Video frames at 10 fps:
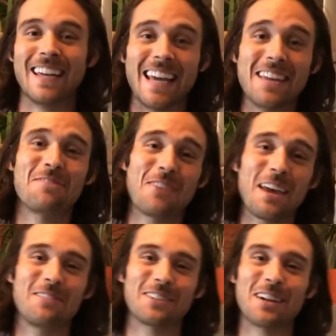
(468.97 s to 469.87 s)
in
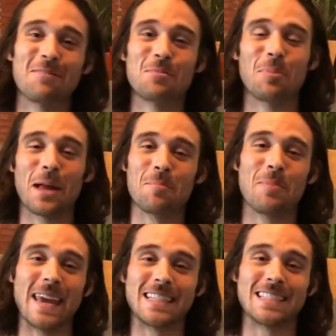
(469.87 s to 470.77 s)
favor of a
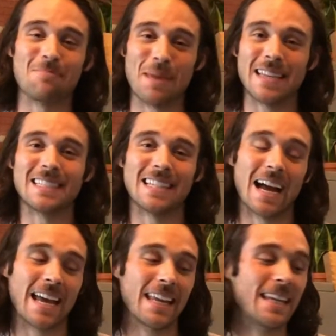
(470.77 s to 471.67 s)
plant-based
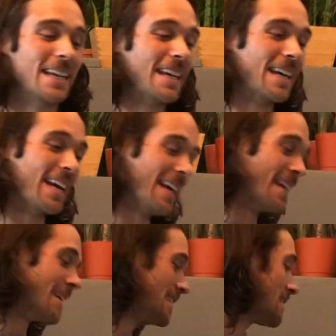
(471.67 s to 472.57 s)
diet
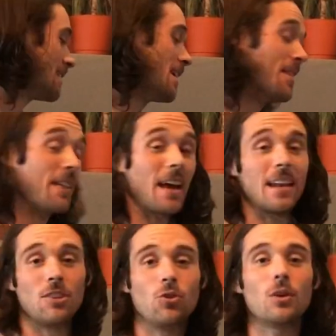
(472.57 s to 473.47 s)
is
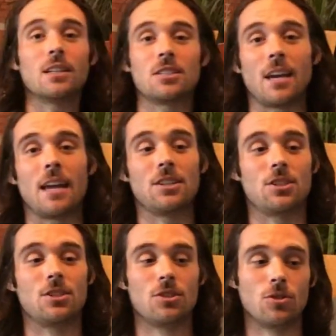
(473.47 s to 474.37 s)
that you can
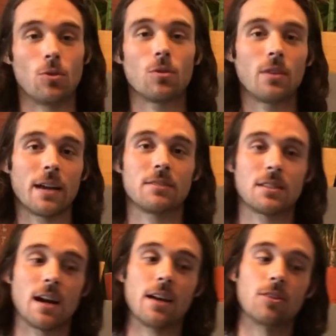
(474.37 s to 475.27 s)
change your
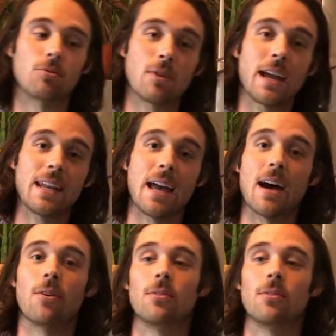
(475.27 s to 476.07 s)
lifestyle right now.